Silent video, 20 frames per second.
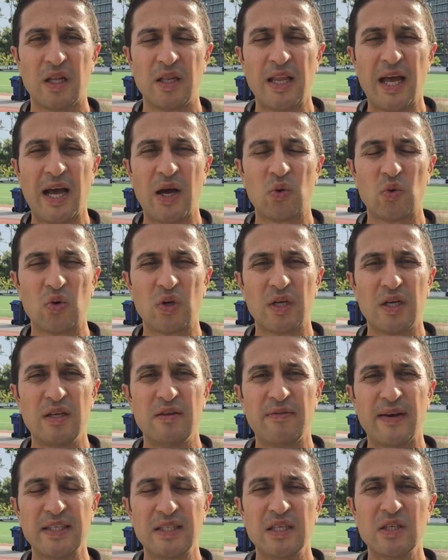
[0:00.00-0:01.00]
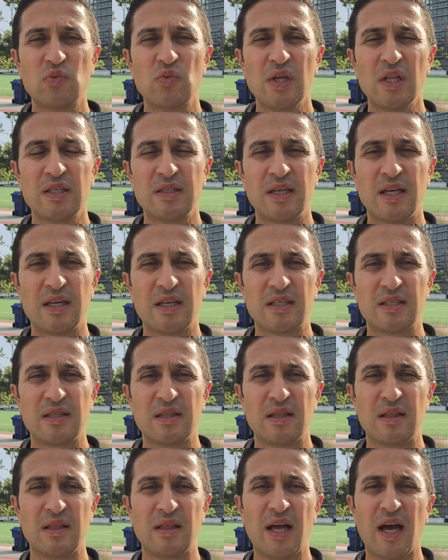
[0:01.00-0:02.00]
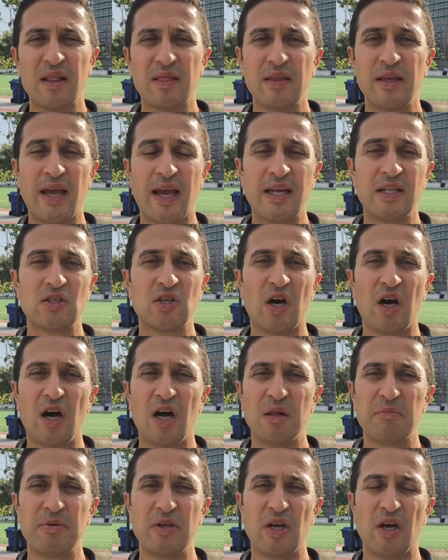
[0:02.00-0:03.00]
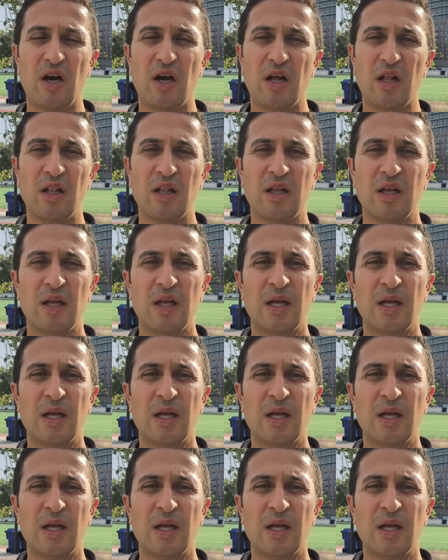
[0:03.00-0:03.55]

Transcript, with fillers: Now, investing in real estate is not the end all be all.